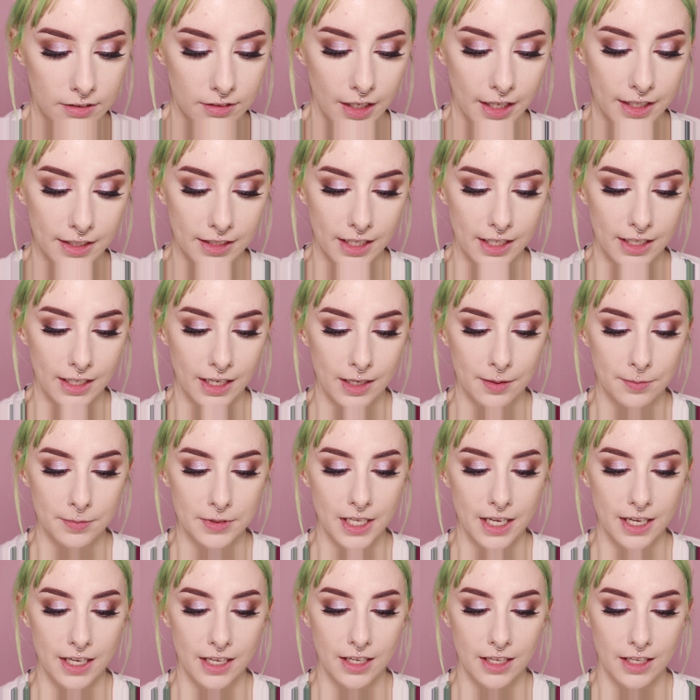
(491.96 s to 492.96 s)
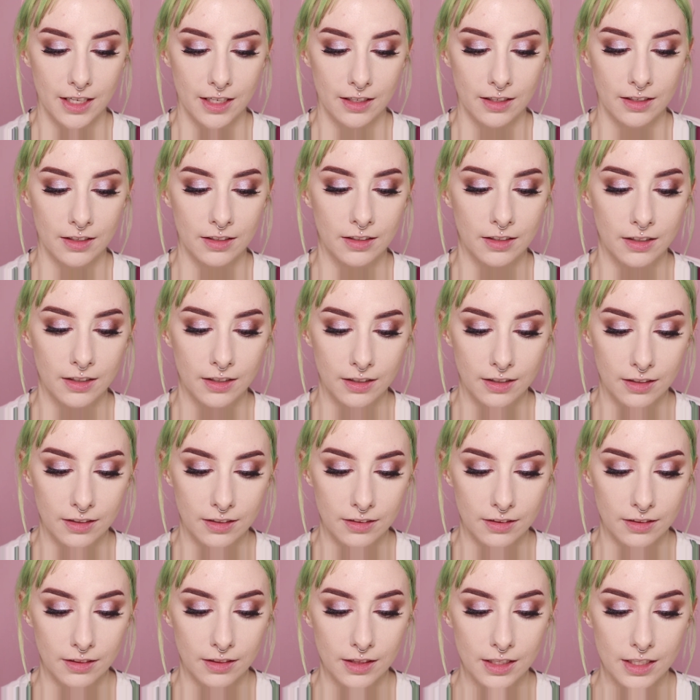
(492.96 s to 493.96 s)
and then I'm taking
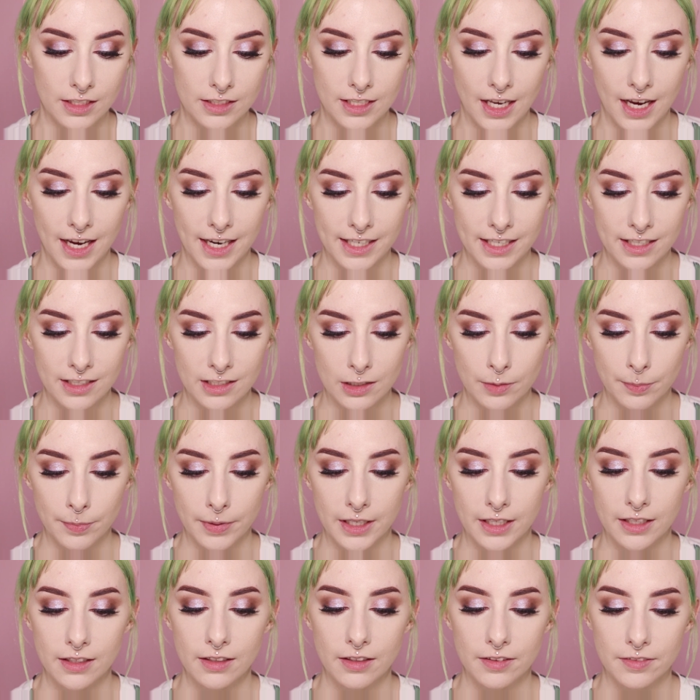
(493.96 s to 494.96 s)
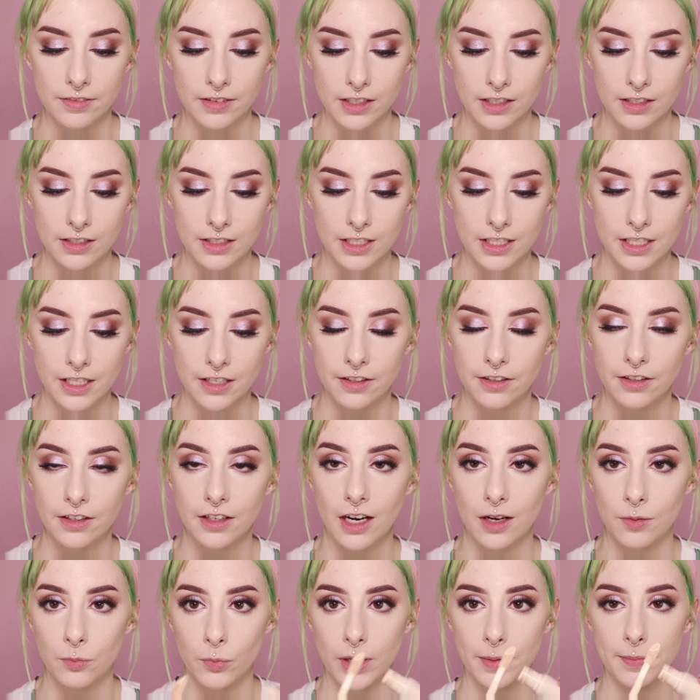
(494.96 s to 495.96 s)
the tiniest bit of the concealer,
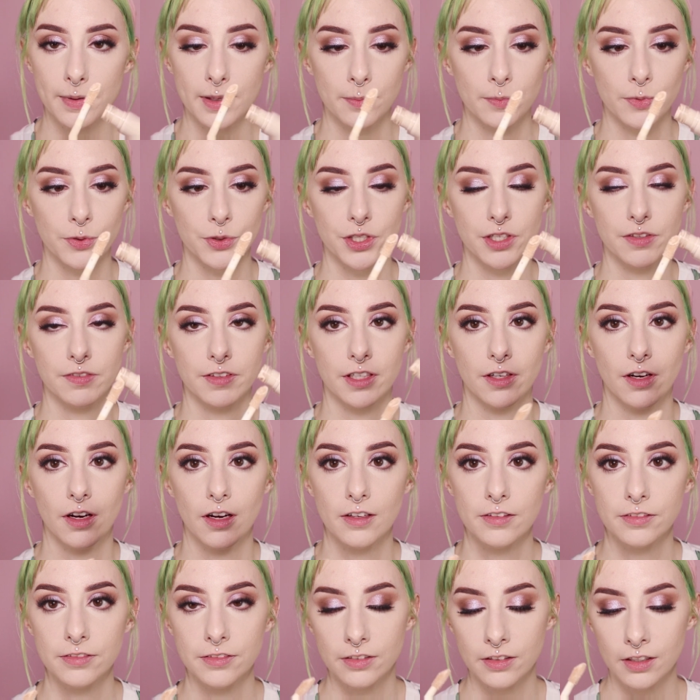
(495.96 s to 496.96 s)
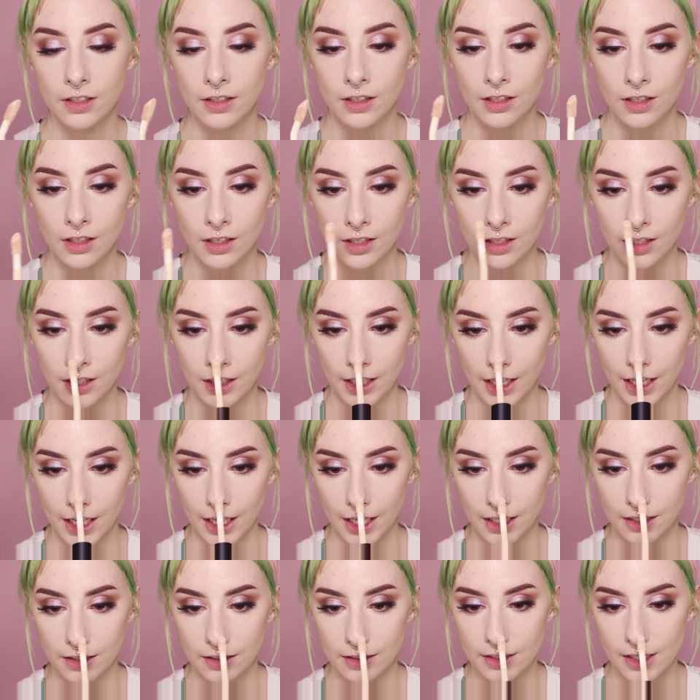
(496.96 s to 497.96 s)
I'm wiping most of it off,
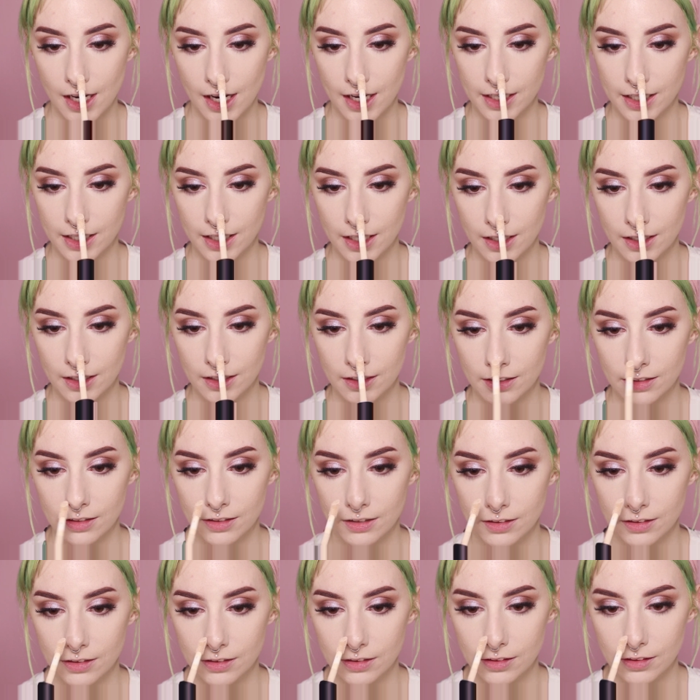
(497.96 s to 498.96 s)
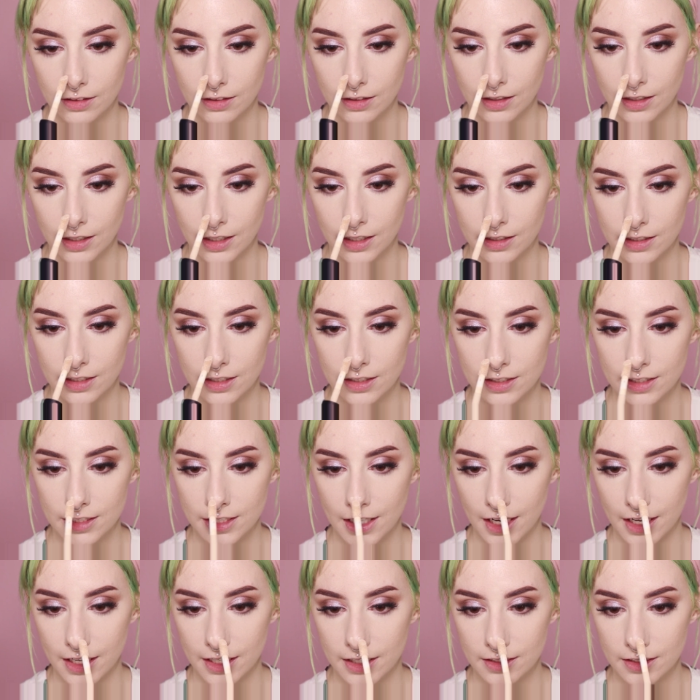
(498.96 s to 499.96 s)
and dotting it on the
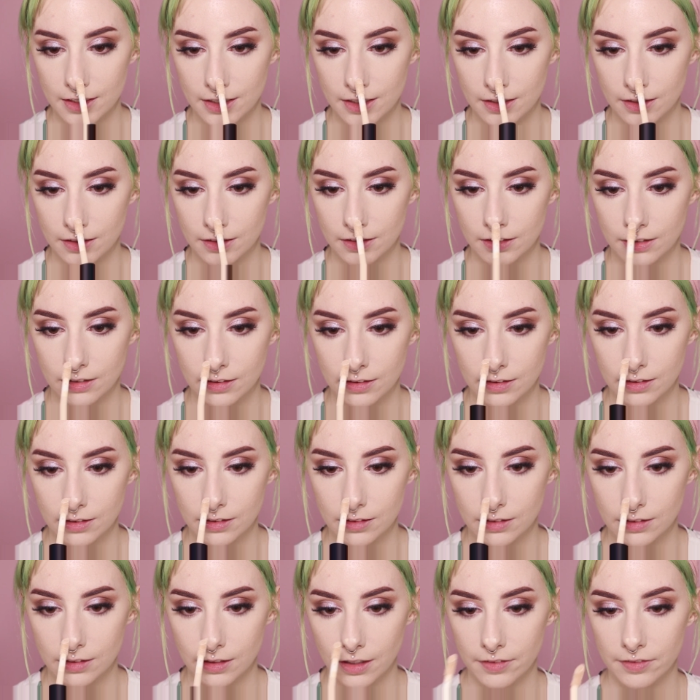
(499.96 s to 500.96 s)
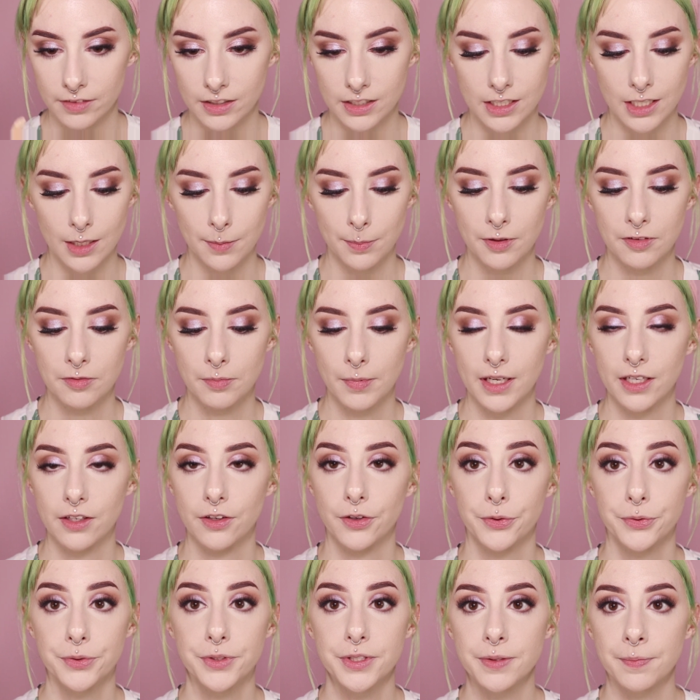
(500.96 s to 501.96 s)
sides of the tip of my
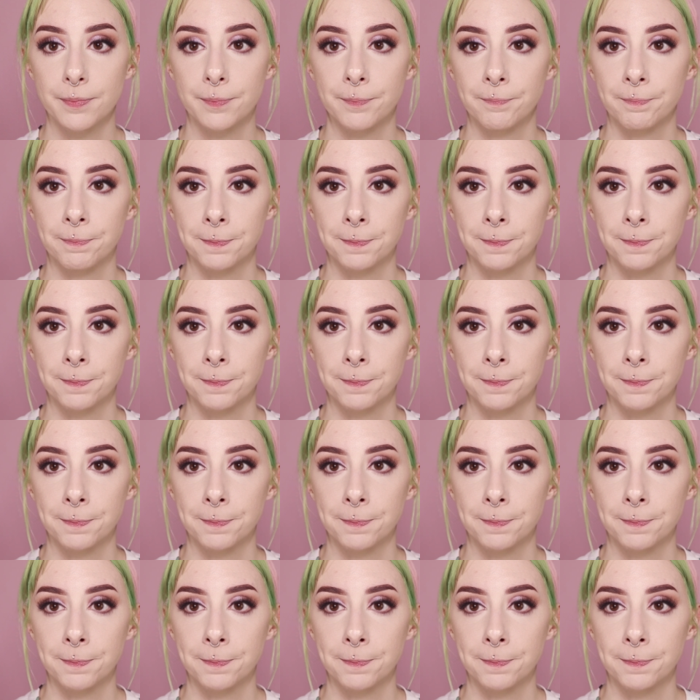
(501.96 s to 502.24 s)
nose.